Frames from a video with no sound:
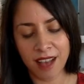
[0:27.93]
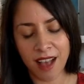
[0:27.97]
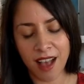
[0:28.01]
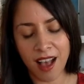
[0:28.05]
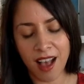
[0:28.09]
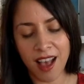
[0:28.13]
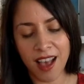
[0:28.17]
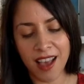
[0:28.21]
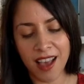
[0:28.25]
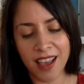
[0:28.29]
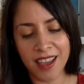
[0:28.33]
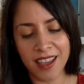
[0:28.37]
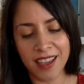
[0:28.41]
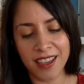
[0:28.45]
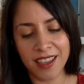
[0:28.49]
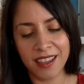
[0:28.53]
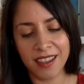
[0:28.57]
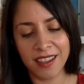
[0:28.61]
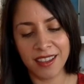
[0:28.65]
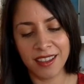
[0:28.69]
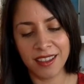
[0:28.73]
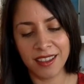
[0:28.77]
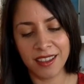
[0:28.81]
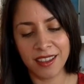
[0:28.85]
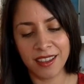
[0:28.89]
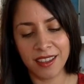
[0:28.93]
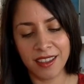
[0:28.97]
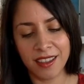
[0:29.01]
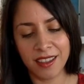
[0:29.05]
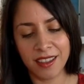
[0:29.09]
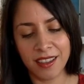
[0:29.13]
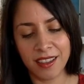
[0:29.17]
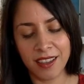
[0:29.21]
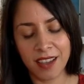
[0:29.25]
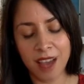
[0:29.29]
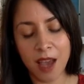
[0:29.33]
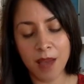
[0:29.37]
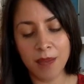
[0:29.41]
I,
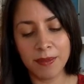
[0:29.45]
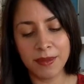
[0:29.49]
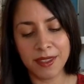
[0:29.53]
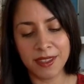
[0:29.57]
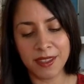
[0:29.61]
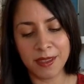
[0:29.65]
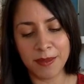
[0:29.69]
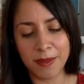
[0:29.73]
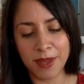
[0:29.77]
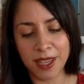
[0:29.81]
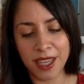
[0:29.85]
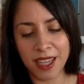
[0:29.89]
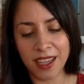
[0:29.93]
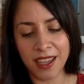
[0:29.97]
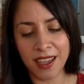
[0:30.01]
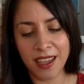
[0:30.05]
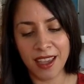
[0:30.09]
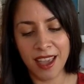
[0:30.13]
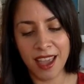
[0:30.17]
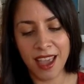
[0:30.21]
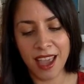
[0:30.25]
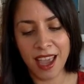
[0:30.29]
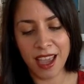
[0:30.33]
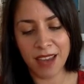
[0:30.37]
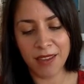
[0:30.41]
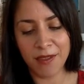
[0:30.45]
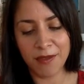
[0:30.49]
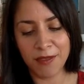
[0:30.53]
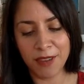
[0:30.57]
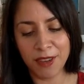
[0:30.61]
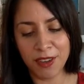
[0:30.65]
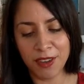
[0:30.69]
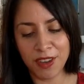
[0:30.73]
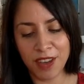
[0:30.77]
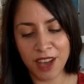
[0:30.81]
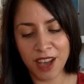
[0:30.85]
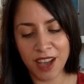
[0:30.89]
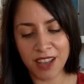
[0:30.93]
come to me, and
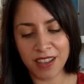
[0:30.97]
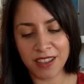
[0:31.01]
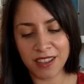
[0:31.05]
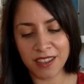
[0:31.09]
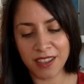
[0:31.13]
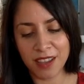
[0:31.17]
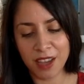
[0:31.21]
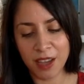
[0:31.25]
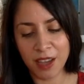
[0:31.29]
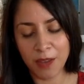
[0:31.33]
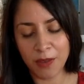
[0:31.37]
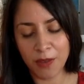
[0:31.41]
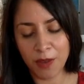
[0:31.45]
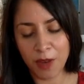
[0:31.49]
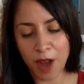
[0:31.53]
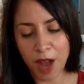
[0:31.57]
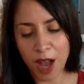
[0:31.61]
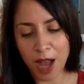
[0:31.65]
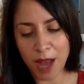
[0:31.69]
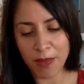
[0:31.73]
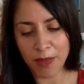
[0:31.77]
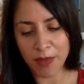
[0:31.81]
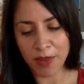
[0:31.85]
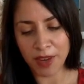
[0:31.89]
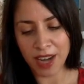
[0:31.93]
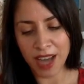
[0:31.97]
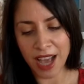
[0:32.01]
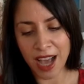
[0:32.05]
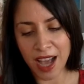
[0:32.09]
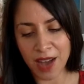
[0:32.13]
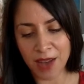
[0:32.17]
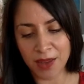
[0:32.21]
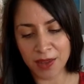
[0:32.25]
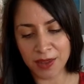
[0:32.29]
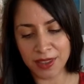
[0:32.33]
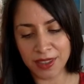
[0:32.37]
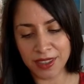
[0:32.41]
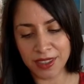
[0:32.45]
fear not, for I'm
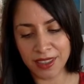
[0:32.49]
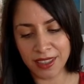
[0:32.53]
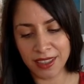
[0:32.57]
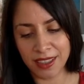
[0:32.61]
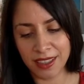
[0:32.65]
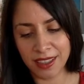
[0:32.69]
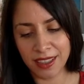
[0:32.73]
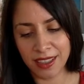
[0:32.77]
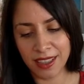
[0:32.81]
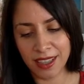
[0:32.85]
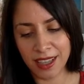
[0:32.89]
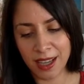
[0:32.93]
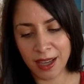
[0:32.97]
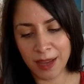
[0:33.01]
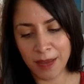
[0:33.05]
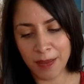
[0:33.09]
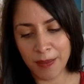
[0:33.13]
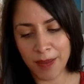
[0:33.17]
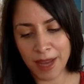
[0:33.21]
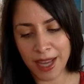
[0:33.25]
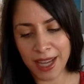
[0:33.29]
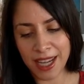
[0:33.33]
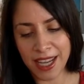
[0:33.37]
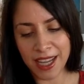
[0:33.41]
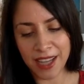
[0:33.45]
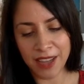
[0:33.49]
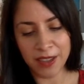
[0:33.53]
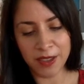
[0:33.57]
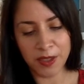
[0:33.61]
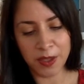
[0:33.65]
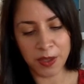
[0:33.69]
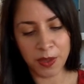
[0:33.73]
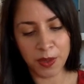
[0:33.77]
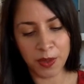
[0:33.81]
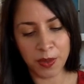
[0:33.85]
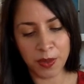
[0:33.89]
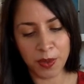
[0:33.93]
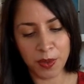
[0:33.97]
renowned. My nails
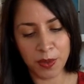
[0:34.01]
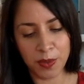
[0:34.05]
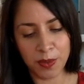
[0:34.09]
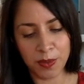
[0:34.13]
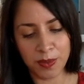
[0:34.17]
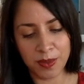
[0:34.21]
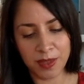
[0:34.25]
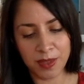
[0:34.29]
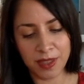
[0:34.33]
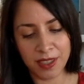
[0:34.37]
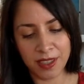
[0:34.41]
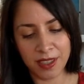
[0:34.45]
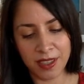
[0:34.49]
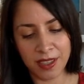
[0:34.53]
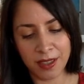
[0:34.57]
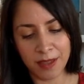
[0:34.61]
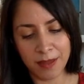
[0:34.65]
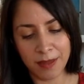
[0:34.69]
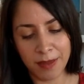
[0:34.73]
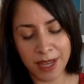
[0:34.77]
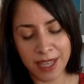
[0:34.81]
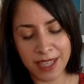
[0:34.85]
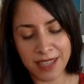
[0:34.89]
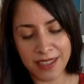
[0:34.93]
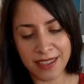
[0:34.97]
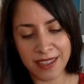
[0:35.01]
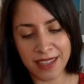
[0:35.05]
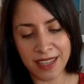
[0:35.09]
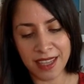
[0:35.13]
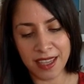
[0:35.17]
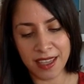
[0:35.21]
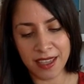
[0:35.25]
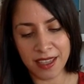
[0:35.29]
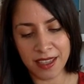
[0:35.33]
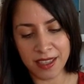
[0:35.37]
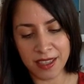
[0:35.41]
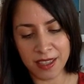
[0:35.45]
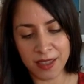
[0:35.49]
are groomed, my
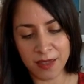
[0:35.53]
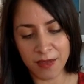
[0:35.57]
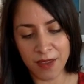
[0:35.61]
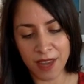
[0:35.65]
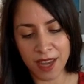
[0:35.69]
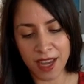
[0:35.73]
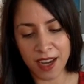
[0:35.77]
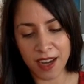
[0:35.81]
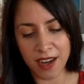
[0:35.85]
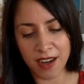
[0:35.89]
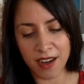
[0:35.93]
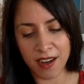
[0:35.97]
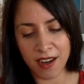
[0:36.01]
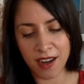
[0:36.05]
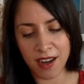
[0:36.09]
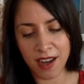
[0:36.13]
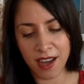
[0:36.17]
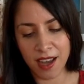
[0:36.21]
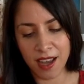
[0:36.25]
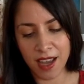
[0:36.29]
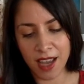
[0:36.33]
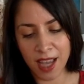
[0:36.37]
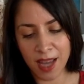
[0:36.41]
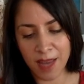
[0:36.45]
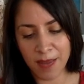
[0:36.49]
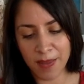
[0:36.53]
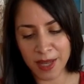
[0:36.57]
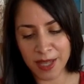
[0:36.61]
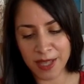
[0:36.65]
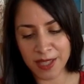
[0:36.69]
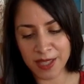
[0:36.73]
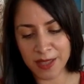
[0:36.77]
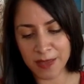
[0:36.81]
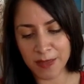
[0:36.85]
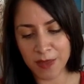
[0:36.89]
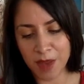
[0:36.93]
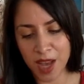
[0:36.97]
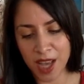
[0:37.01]
skin is fair, and my
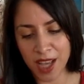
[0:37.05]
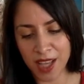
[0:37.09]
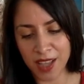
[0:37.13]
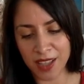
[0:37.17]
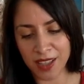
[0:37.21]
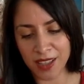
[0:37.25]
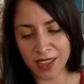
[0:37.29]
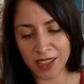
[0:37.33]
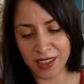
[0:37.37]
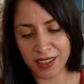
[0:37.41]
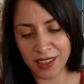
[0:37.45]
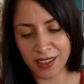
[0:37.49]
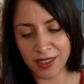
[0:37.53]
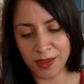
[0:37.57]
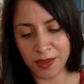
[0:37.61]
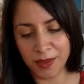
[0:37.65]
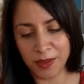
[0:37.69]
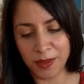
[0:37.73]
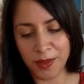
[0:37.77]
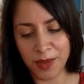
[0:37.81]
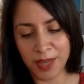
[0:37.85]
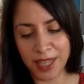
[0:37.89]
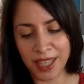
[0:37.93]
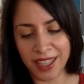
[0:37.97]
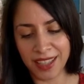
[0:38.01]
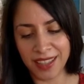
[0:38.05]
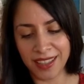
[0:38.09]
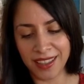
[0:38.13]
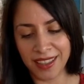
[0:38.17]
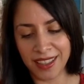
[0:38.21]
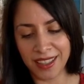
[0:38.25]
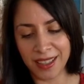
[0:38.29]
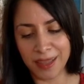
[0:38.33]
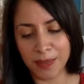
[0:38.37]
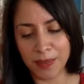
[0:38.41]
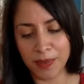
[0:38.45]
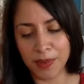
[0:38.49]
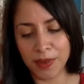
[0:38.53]
smile
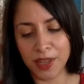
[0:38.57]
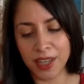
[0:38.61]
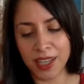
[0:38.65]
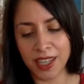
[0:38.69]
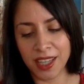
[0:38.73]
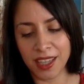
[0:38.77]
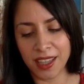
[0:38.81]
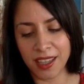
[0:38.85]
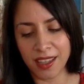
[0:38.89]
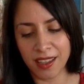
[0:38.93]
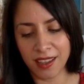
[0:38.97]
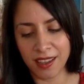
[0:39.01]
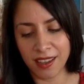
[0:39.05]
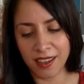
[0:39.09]
wickedly pretty.